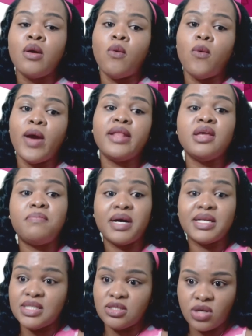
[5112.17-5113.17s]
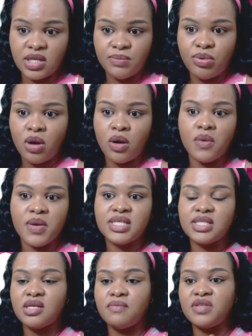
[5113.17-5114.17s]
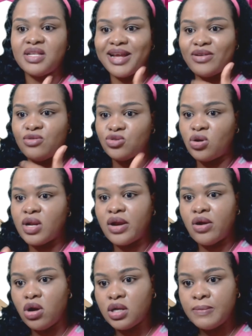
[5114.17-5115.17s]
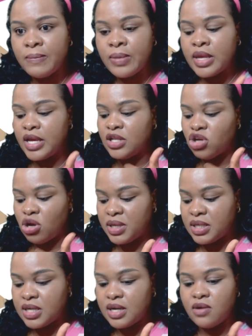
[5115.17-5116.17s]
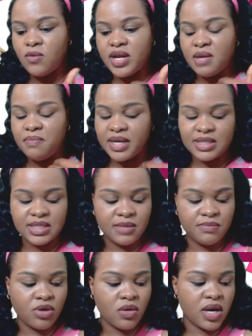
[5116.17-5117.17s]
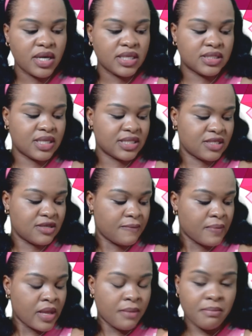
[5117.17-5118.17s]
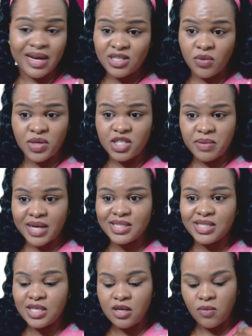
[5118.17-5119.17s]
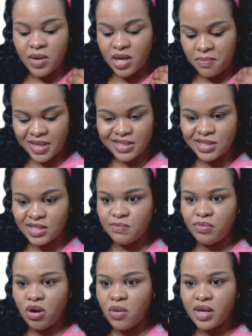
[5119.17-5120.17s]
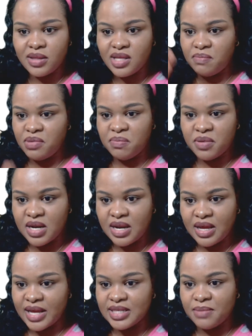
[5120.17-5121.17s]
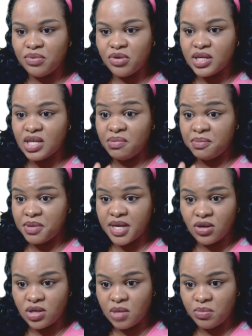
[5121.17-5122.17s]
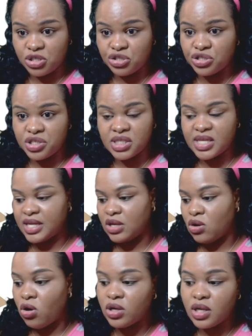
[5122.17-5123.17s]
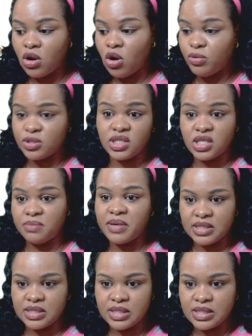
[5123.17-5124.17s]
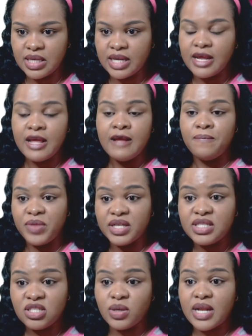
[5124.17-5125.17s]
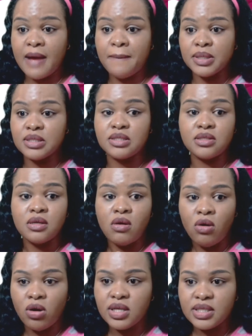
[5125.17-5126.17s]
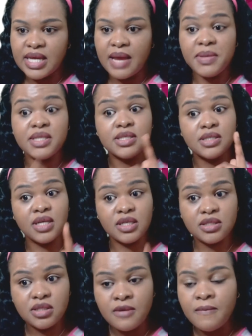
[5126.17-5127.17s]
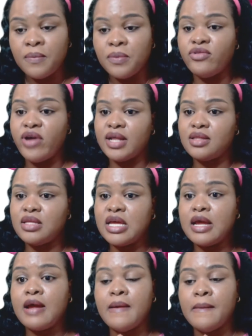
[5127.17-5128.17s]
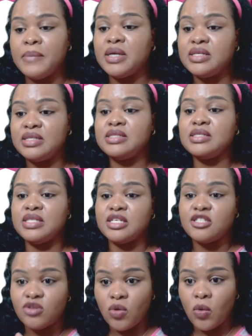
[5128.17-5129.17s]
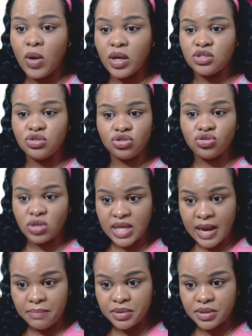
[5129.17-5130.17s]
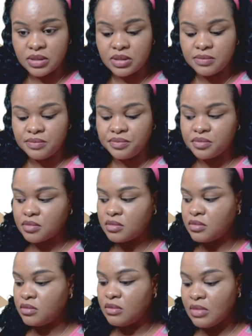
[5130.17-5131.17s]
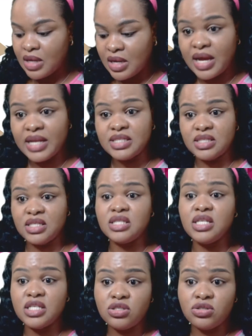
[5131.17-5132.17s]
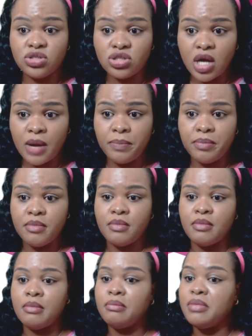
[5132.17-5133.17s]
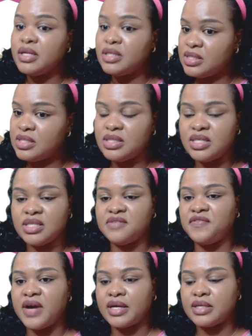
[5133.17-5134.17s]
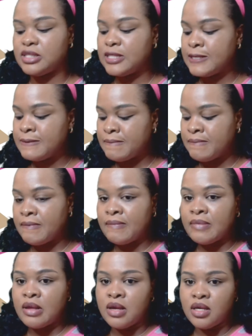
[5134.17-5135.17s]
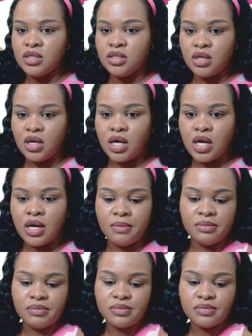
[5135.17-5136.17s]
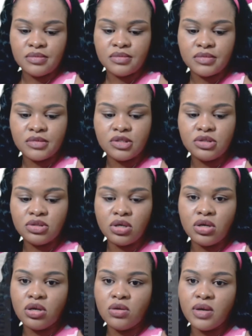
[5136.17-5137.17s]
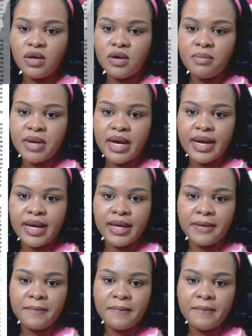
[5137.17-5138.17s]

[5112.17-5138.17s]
when the party is not in power, which is something that goes on and on in Dominica. When a party is in power, it doesn't matter which party. When a party is in power, the people get employed, the people get all the opportunities, and the other opposition party doesn't get. This is what happens all the time. It's not the right thing, but this is just what usually happens. And it needs to stop, but this is just the fact. Um, so where am I?